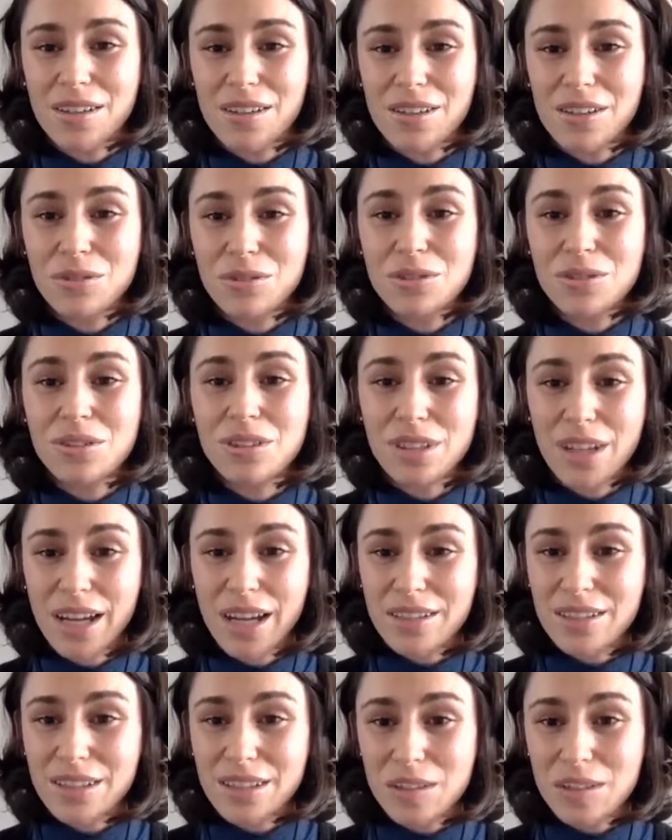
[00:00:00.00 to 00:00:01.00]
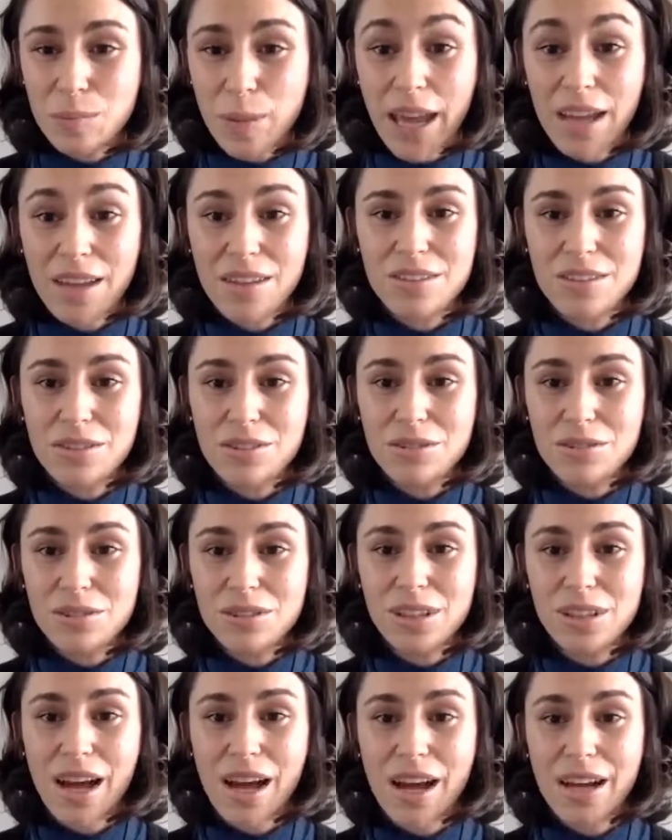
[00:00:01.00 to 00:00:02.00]
You utilize the space. You
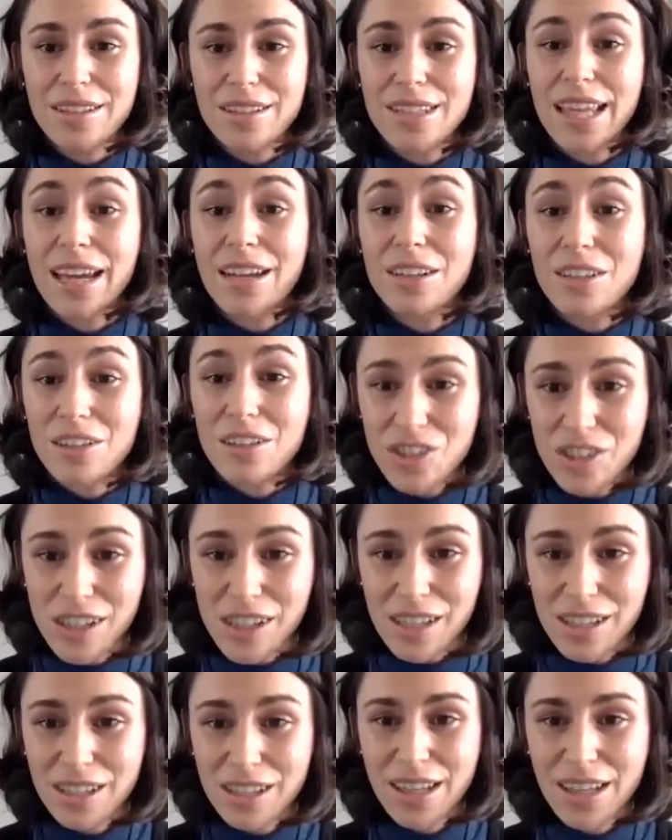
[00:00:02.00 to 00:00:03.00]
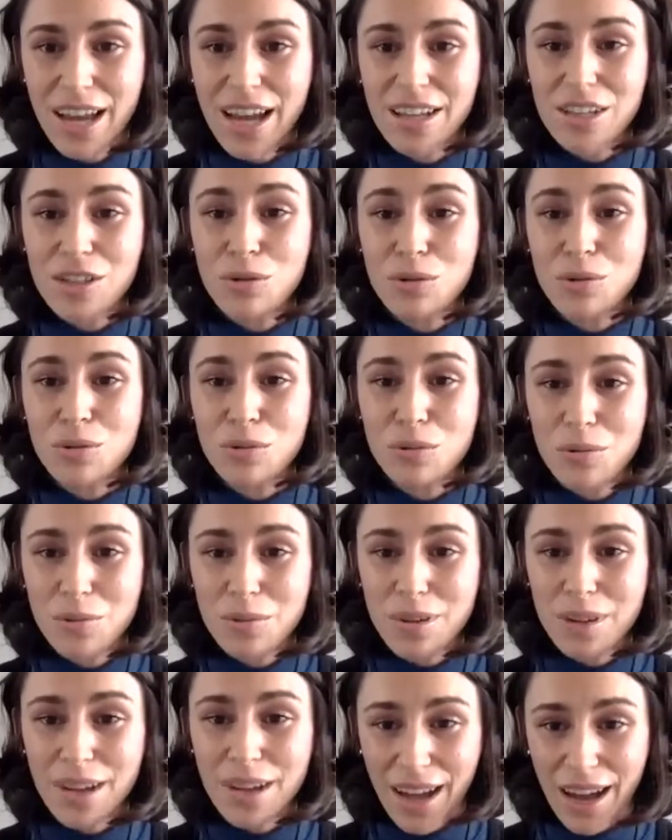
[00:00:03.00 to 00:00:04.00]
utilize the energy that you
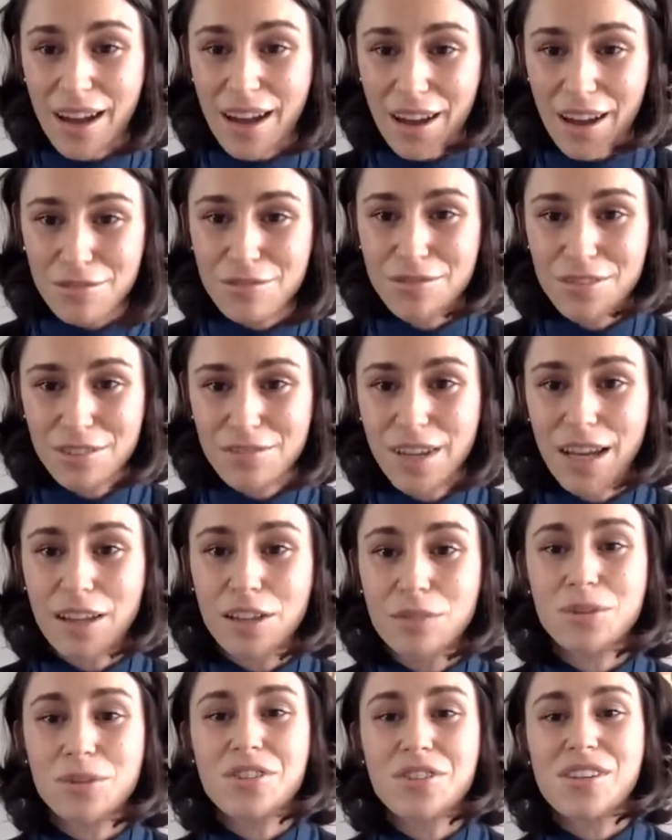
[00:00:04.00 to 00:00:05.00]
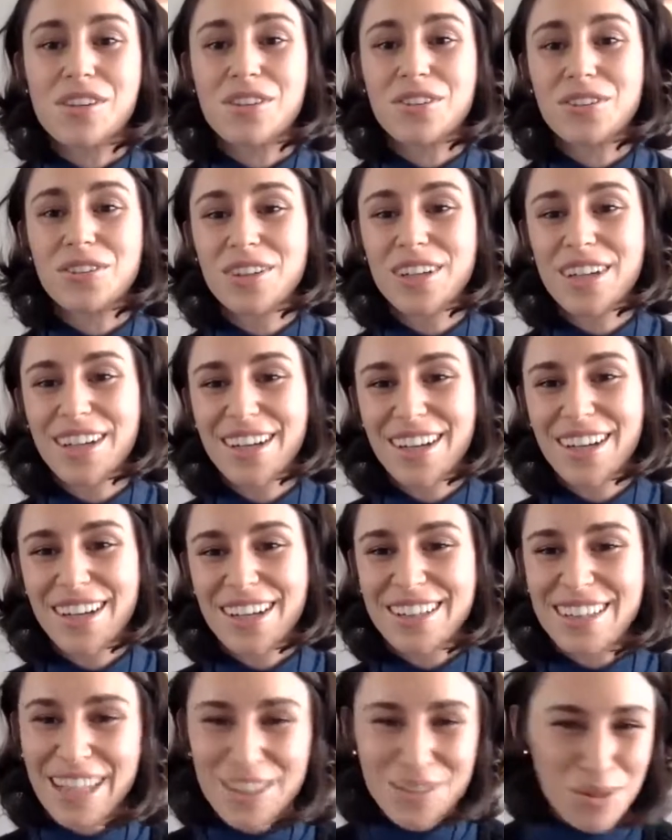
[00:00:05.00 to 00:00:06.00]
have available to you.
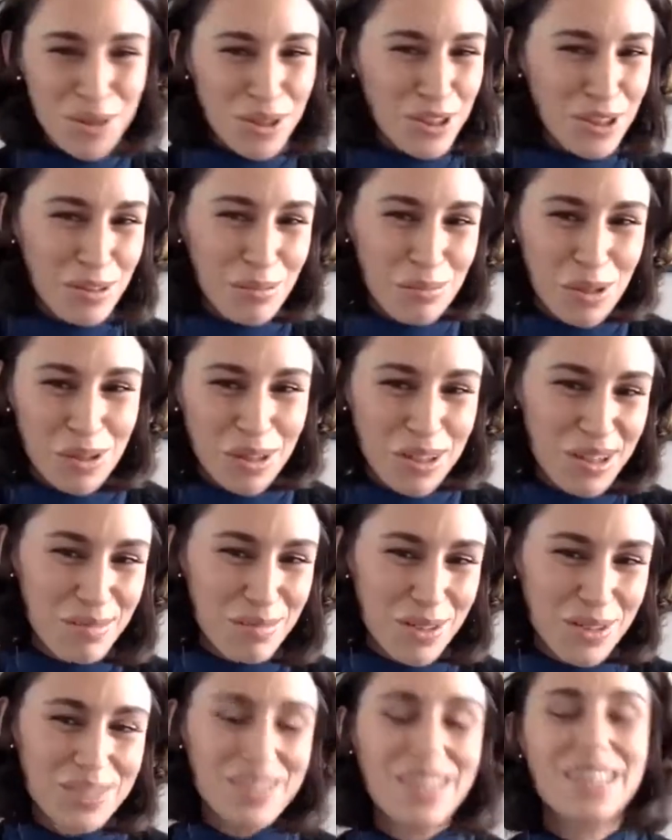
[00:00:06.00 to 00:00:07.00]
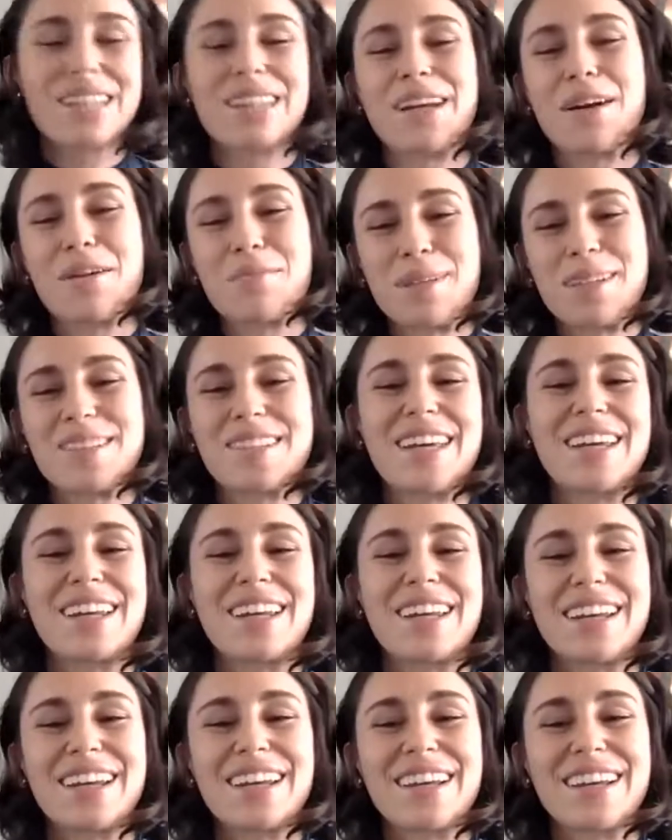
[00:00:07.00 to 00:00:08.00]
And that's what a community music therapy
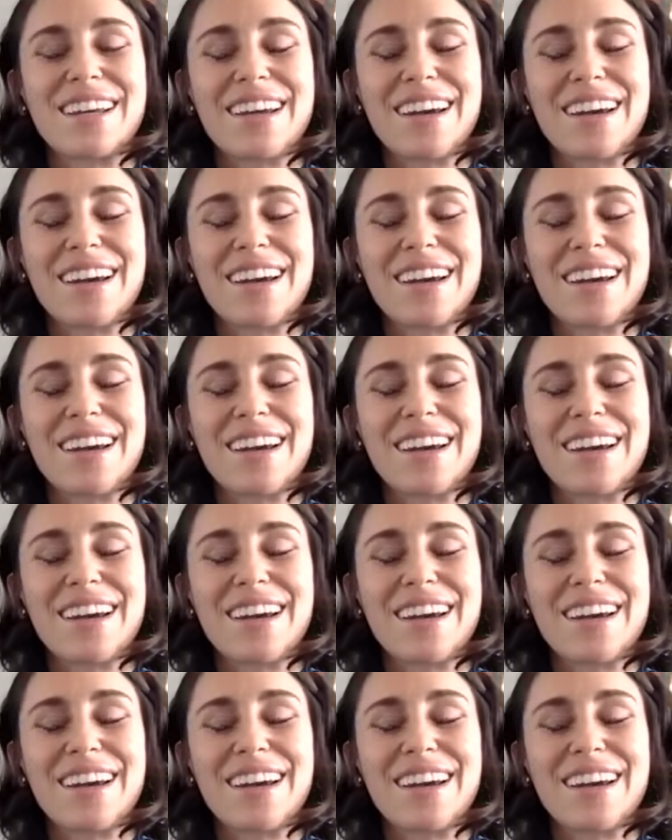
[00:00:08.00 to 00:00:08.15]
setting